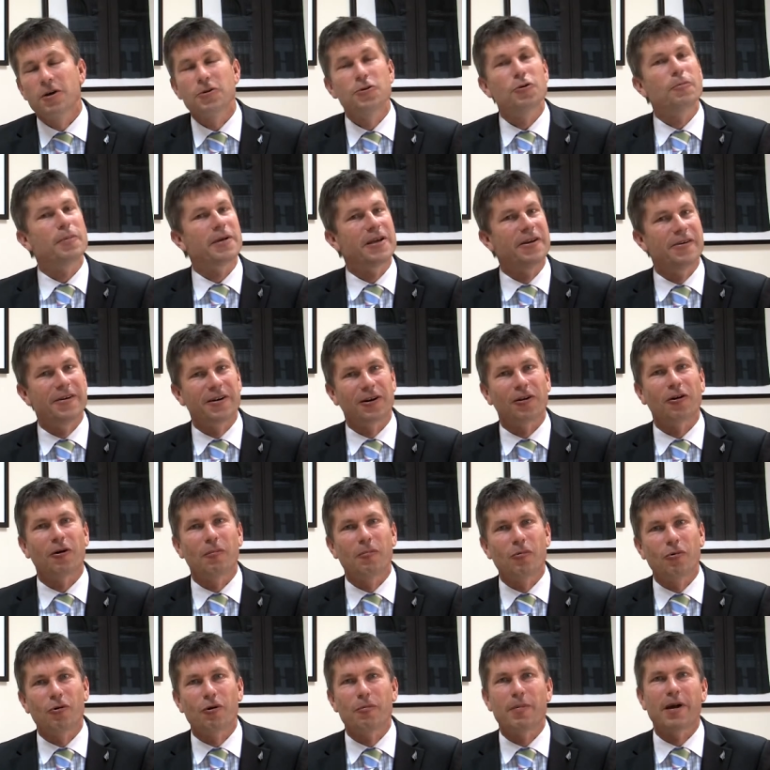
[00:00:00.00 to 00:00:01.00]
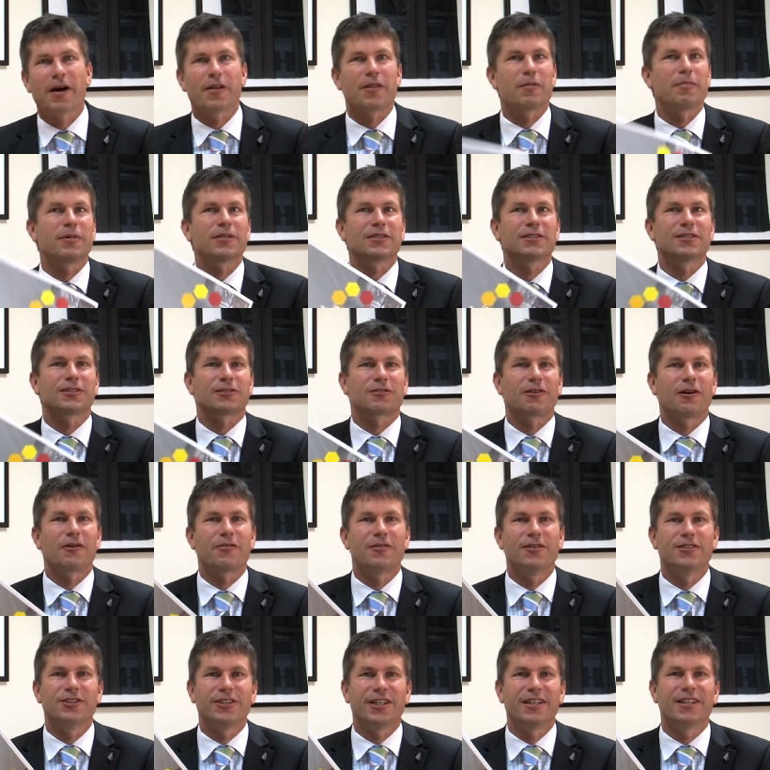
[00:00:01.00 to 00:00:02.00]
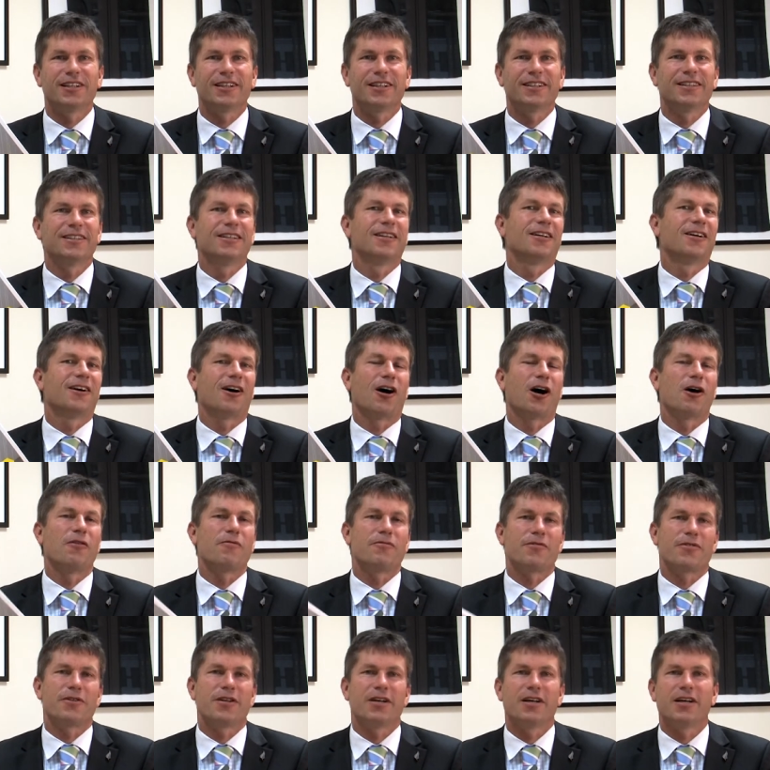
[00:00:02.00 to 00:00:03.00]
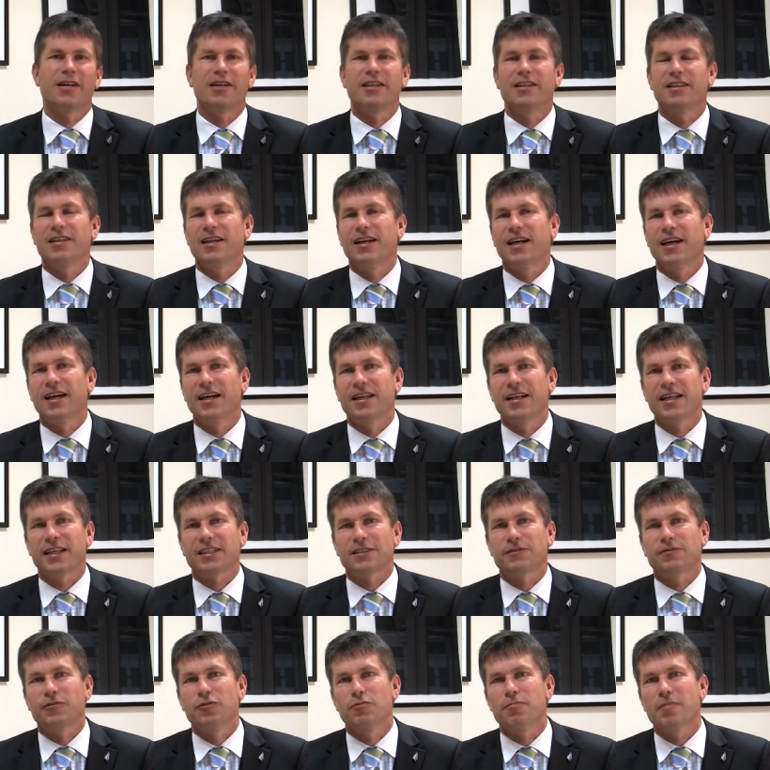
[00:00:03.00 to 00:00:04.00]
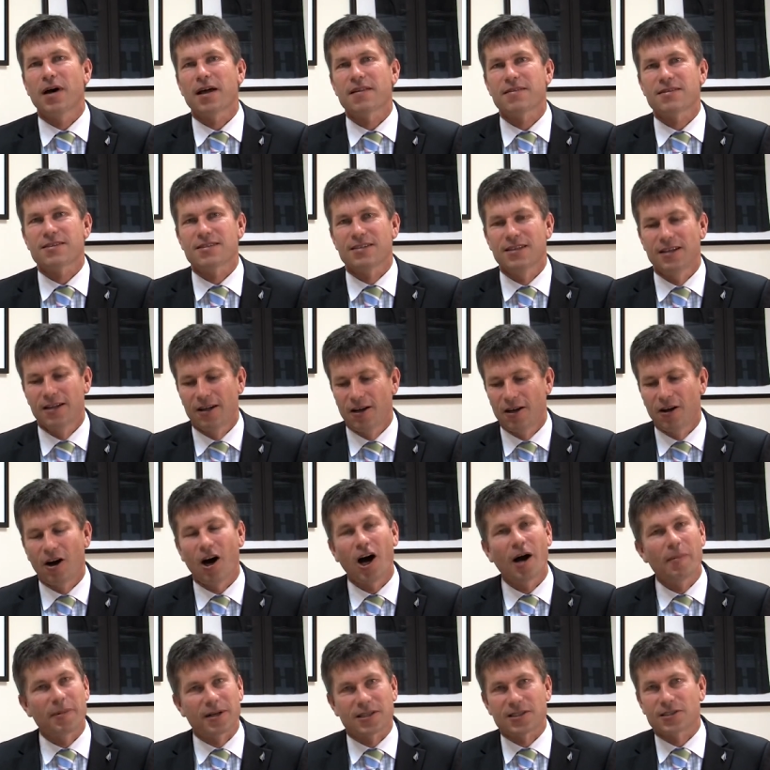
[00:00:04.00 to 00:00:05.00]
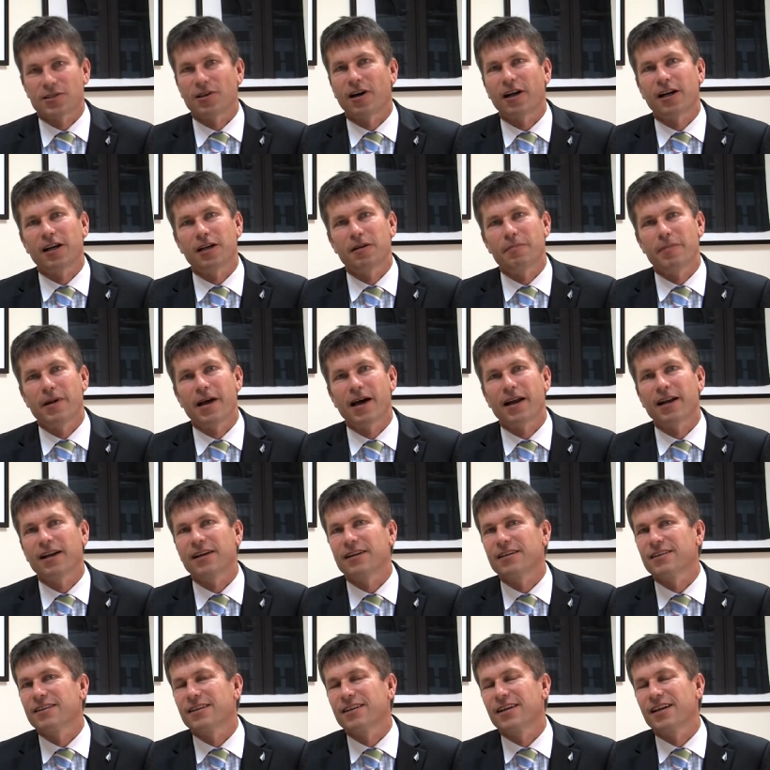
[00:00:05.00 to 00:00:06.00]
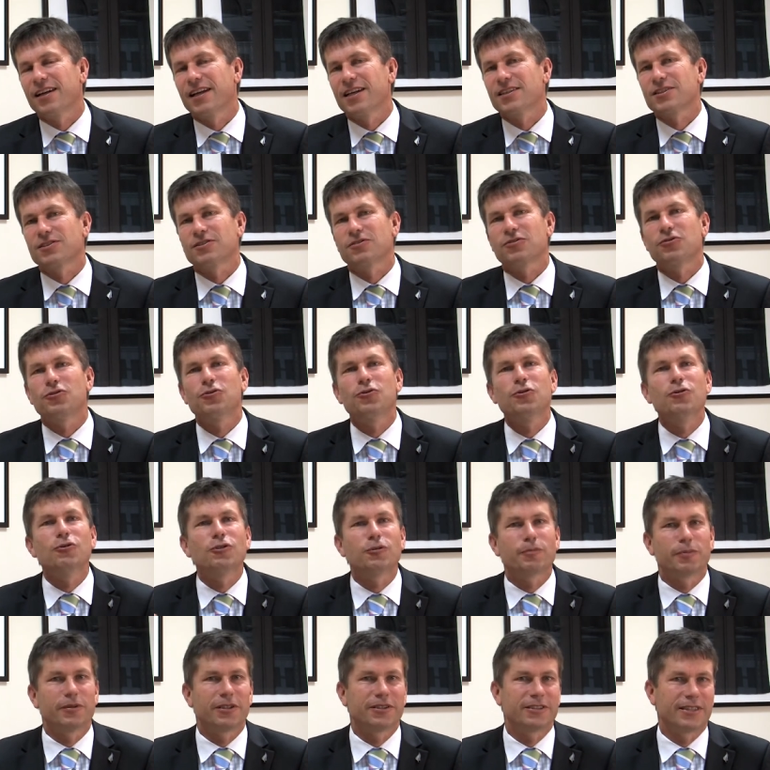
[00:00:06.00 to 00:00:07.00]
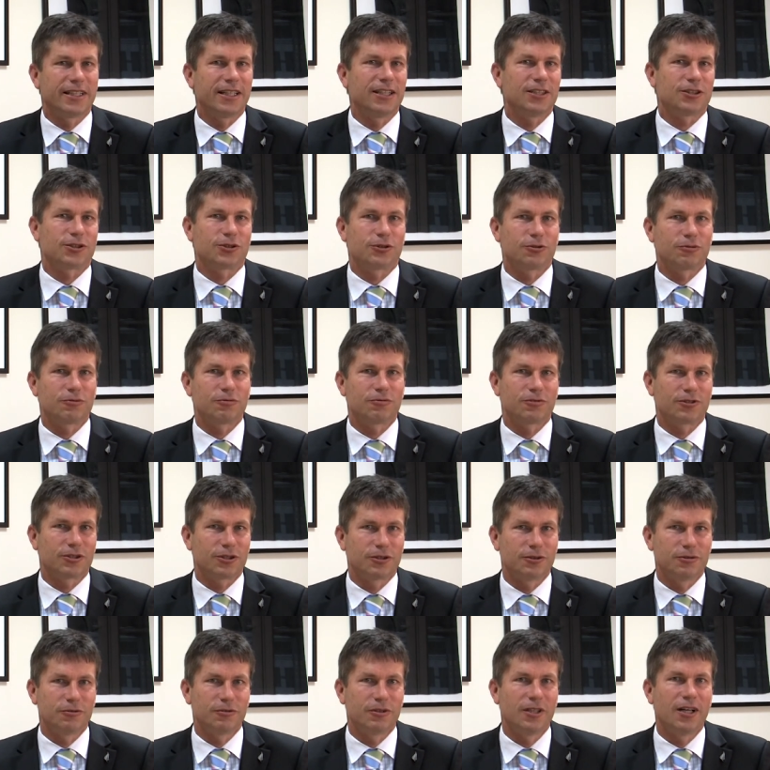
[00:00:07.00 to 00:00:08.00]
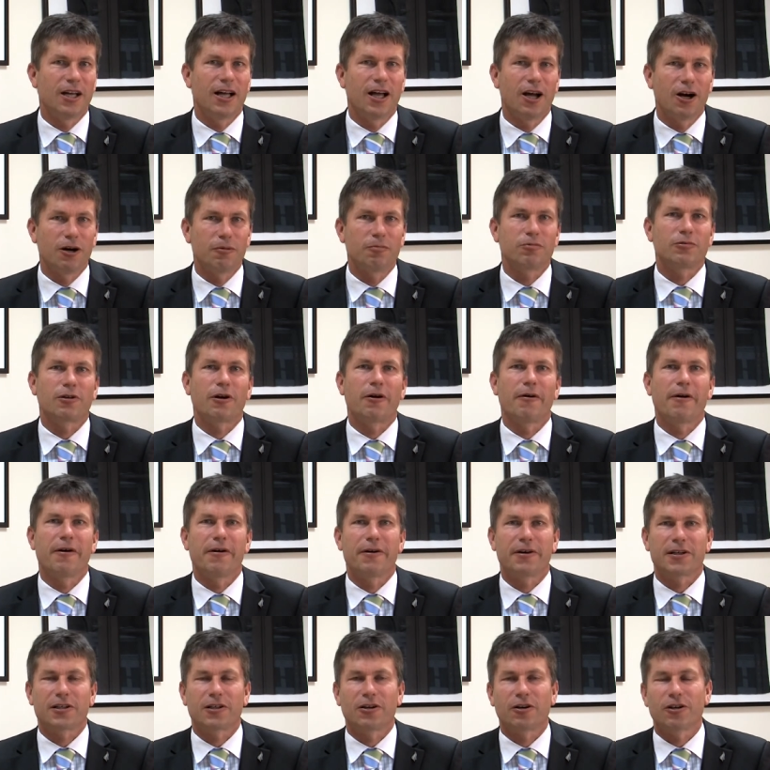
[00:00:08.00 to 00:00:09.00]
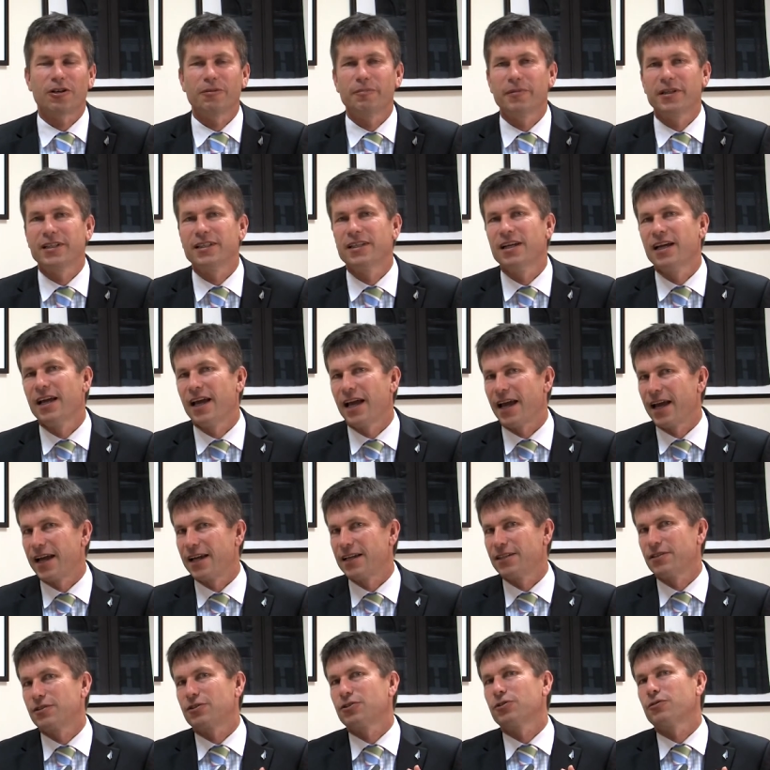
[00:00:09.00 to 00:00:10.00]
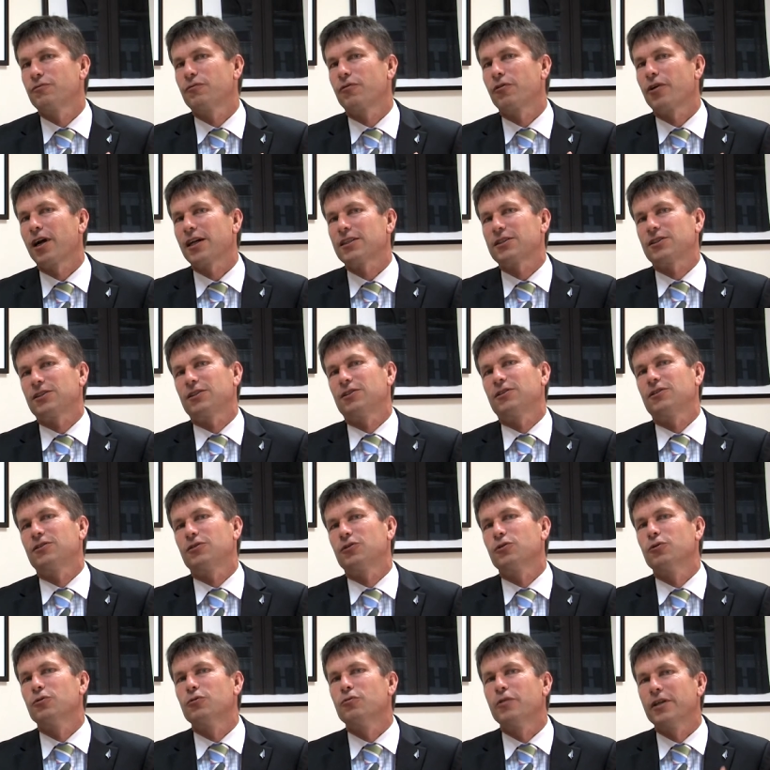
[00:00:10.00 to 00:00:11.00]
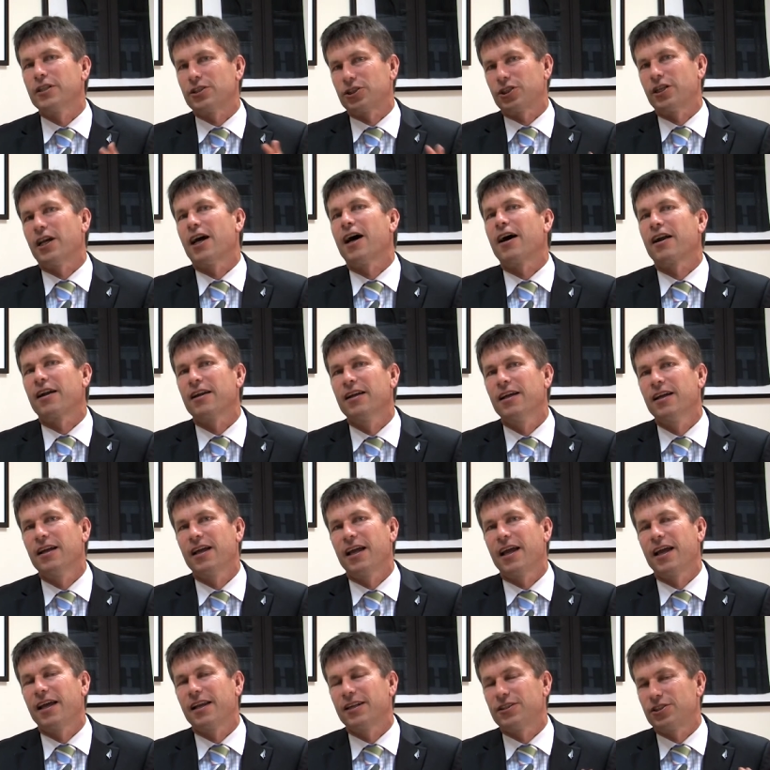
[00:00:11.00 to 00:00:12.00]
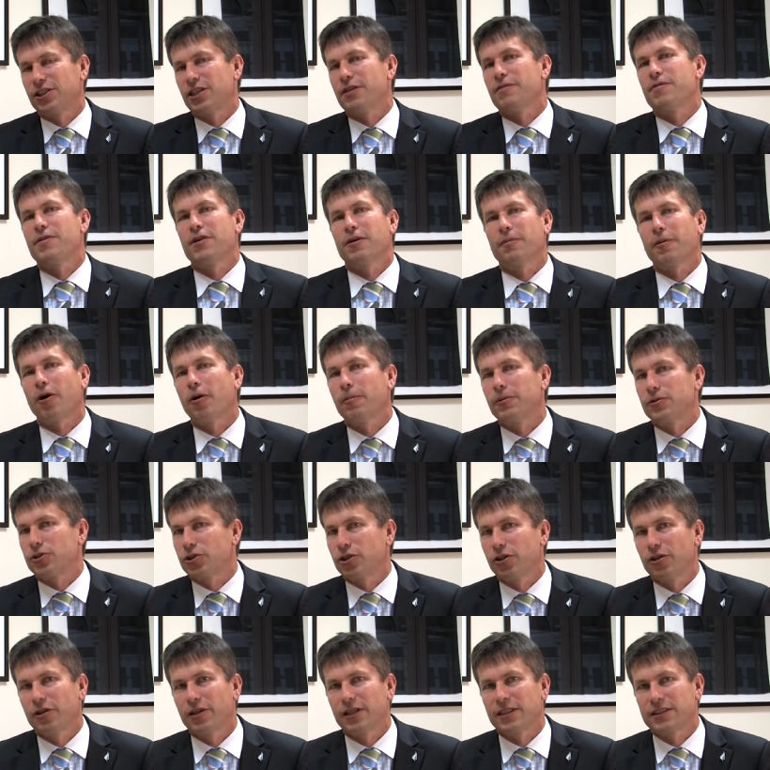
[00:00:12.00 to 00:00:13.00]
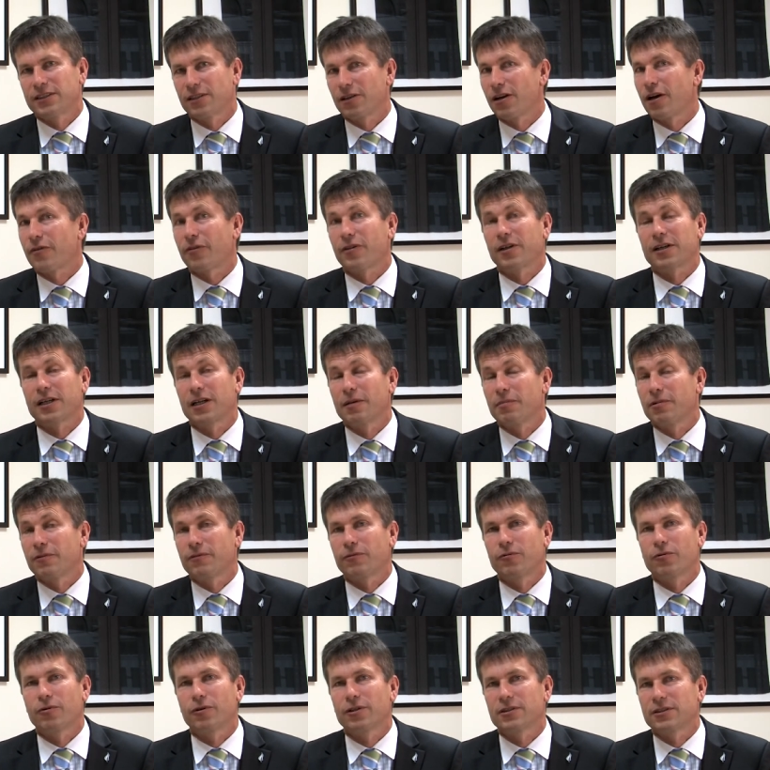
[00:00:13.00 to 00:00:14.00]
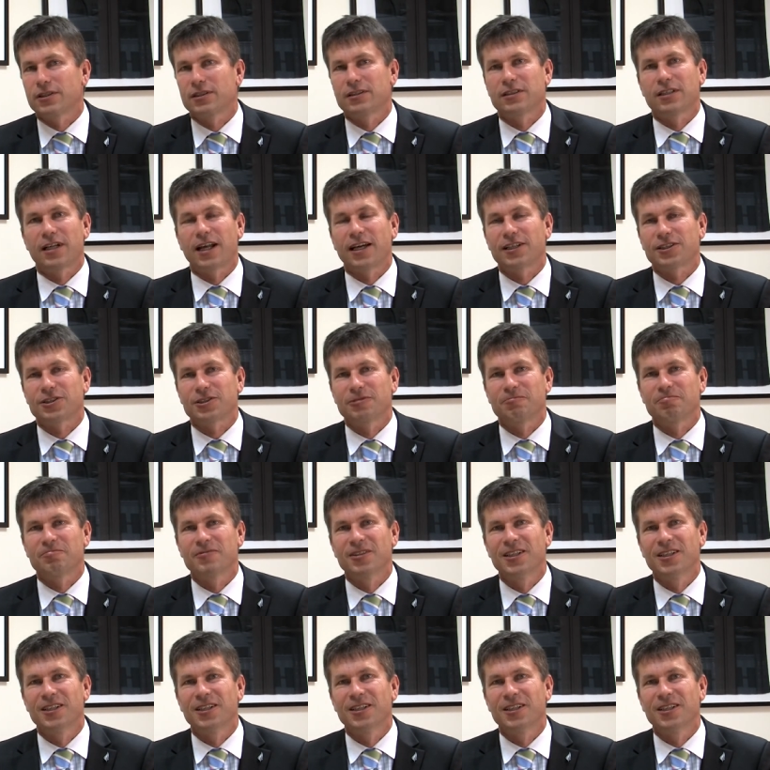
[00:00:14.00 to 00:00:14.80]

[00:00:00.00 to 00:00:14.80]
you'll be hearing a lot more about the business growth agenda over the uh, next few months. I'm excited about it. It has huge potential to help grow our economy and for us to reach out and achieve the opportunities that I think are before us as a nation.